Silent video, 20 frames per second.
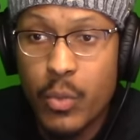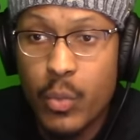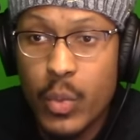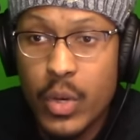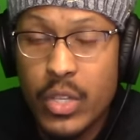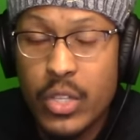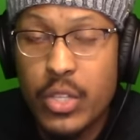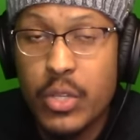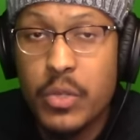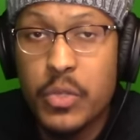
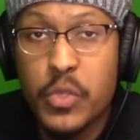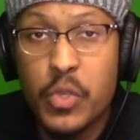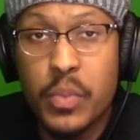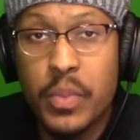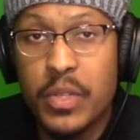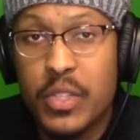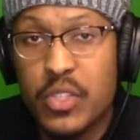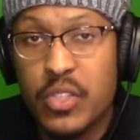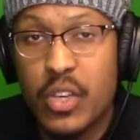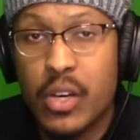when
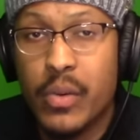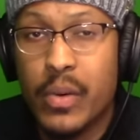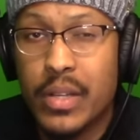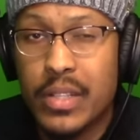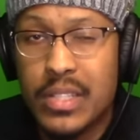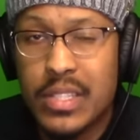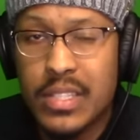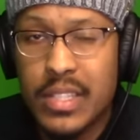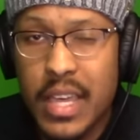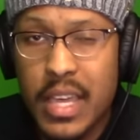YouTube is so
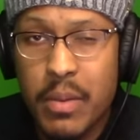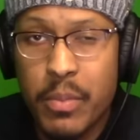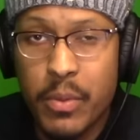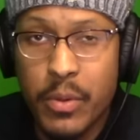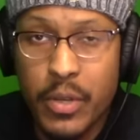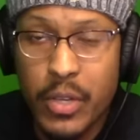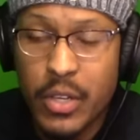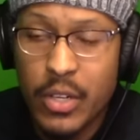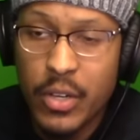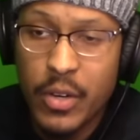
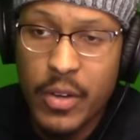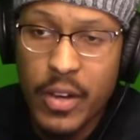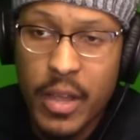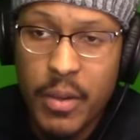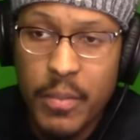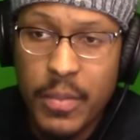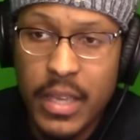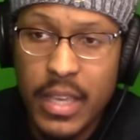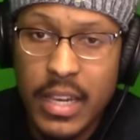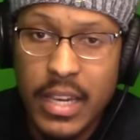unstable, you know what I
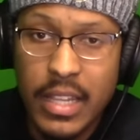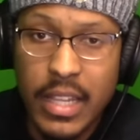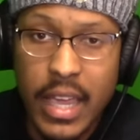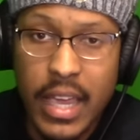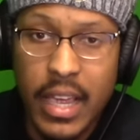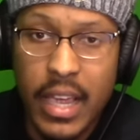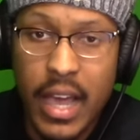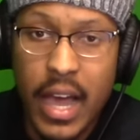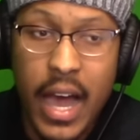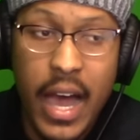mean? And
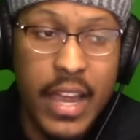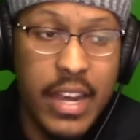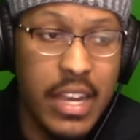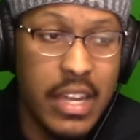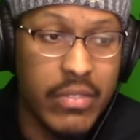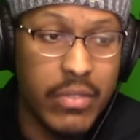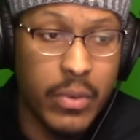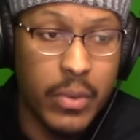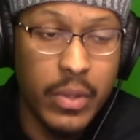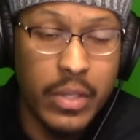like, I
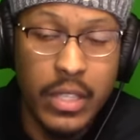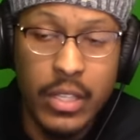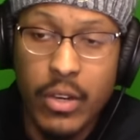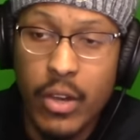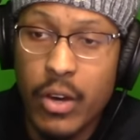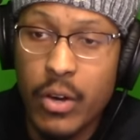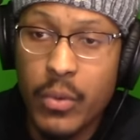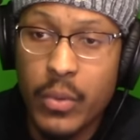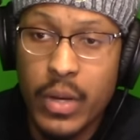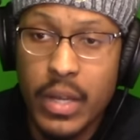never really
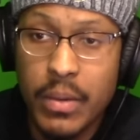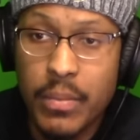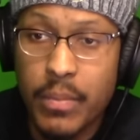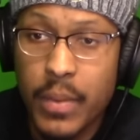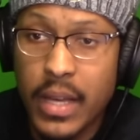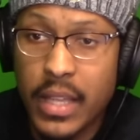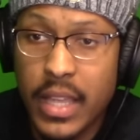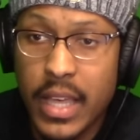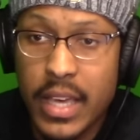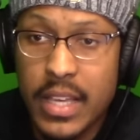know when
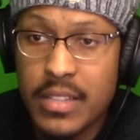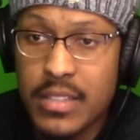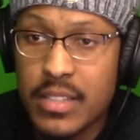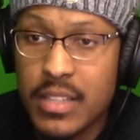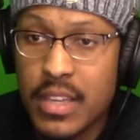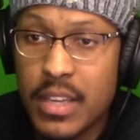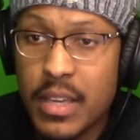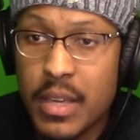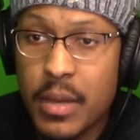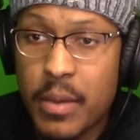my last
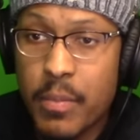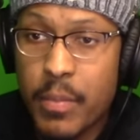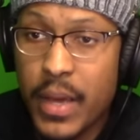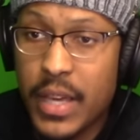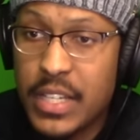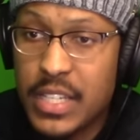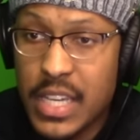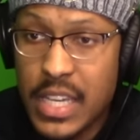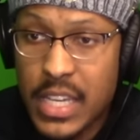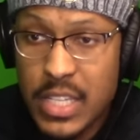
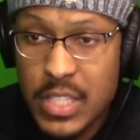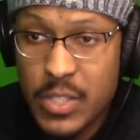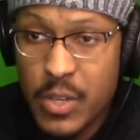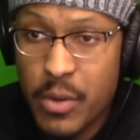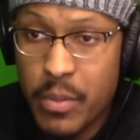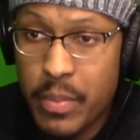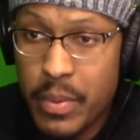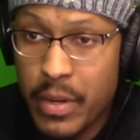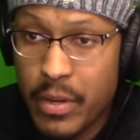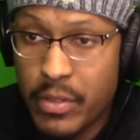paycheck is
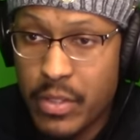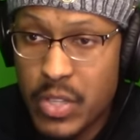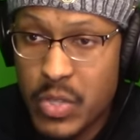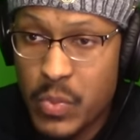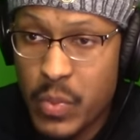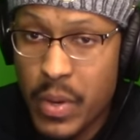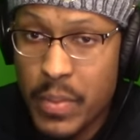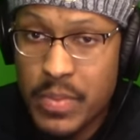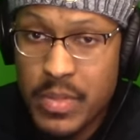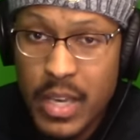gonna be on this
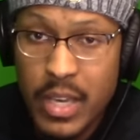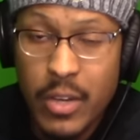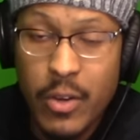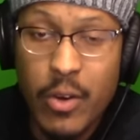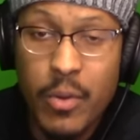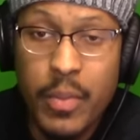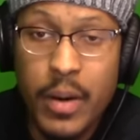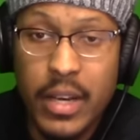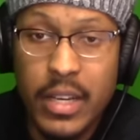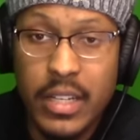website.
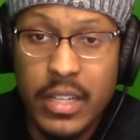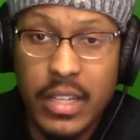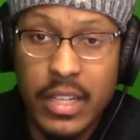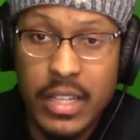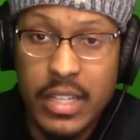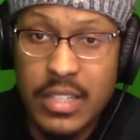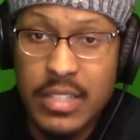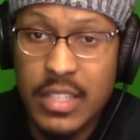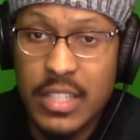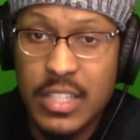Nobody
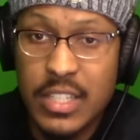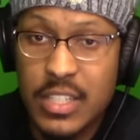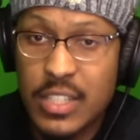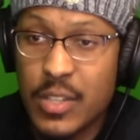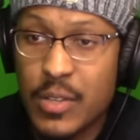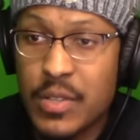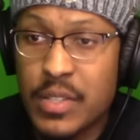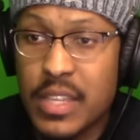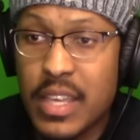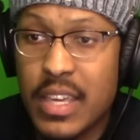does. It's just
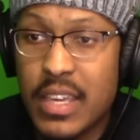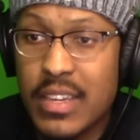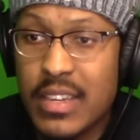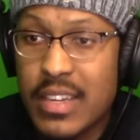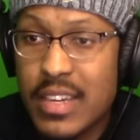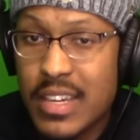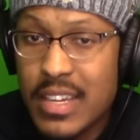gonna take